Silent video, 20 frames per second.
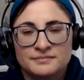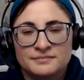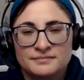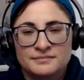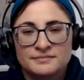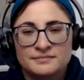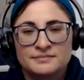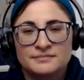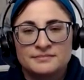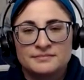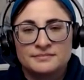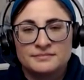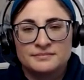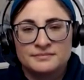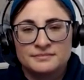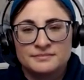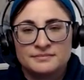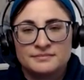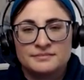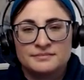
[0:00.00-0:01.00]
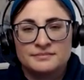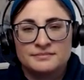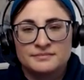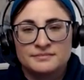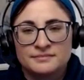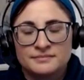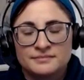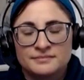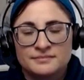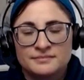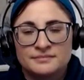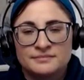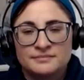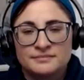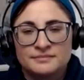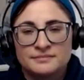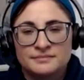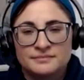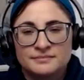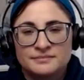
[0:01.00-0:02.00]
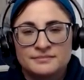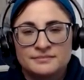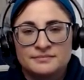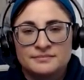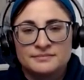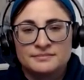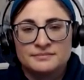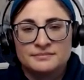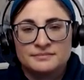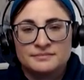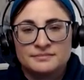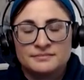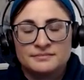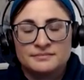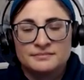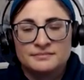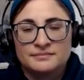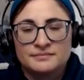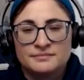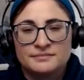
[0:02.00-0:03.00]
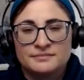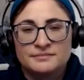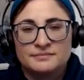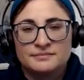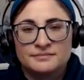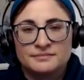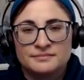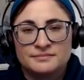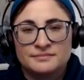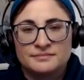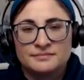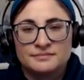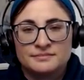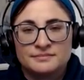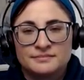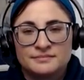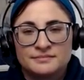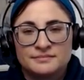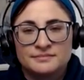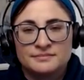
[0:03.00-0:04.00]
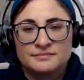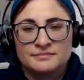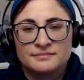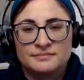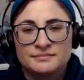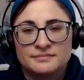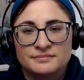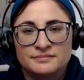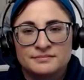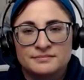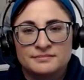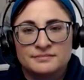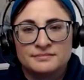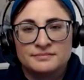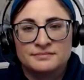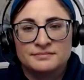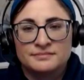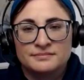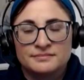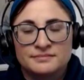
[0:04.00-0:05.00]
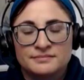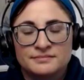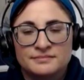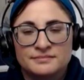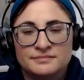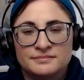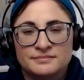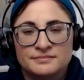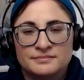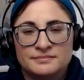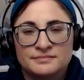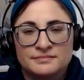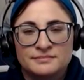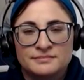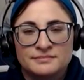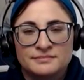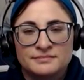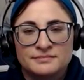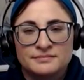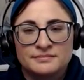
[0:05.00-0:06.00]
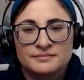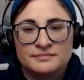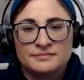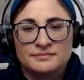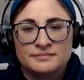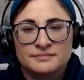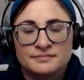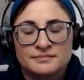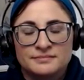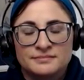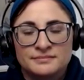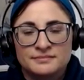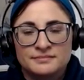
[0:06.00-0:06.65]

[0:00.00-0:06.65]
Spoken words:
The person shown says nothing.